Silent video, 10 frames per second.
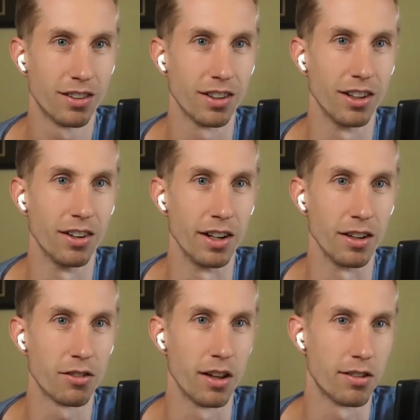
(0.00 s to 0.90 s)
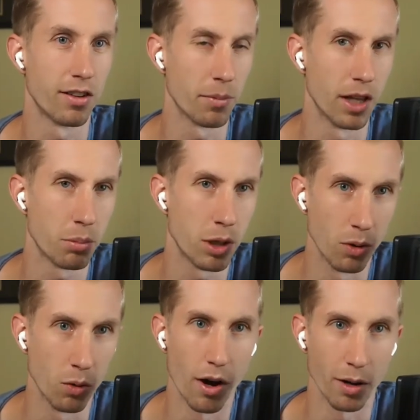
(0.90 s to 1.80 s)
you know, and it's it's something that
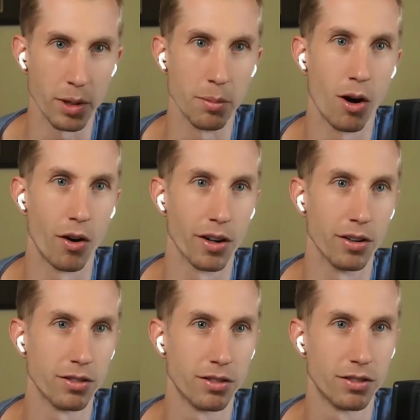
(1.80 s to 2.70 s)
people want to be a part of.